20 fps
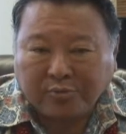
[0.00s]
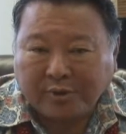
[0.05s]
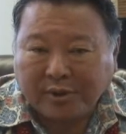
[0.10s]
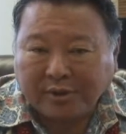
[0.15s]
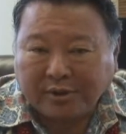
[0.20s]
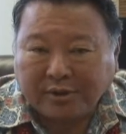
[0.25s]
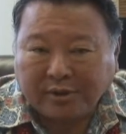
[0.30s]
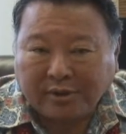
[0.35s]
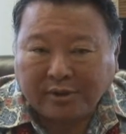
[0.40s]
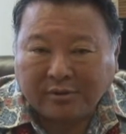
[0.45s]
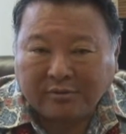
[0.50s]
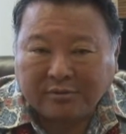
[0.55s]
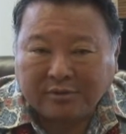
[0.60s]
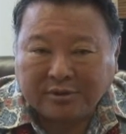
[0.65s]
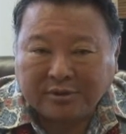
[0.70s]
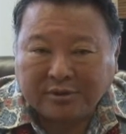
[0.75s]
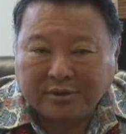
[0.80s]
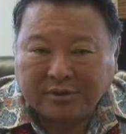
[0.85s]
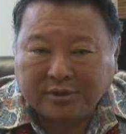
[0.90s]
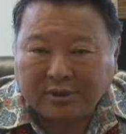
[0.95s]
Pontanilla
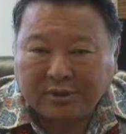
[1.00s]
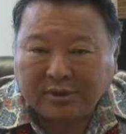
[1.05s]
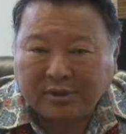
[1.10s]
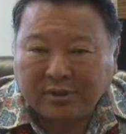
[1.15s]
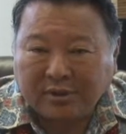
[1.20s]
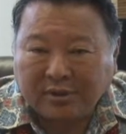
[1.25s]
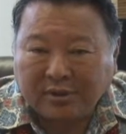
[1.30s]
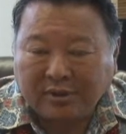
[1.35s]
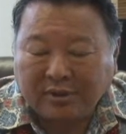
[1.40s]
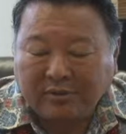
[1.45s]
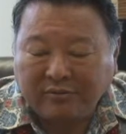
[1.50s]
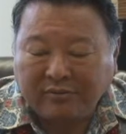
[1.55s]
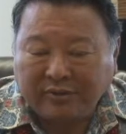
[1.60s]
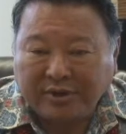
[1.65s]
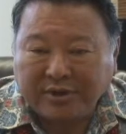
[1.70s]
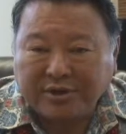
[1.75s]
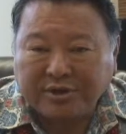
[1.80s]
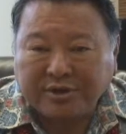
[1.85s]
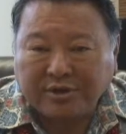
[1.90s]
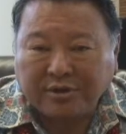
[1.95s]
was the
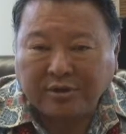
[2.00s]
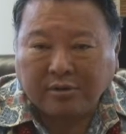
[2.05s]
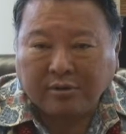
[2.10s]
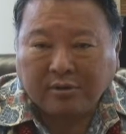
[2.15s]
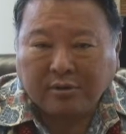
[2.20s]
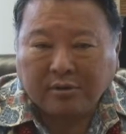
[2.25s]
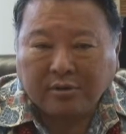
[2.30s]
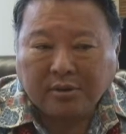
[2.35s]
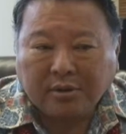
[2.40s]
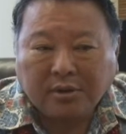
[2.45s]
vice chair.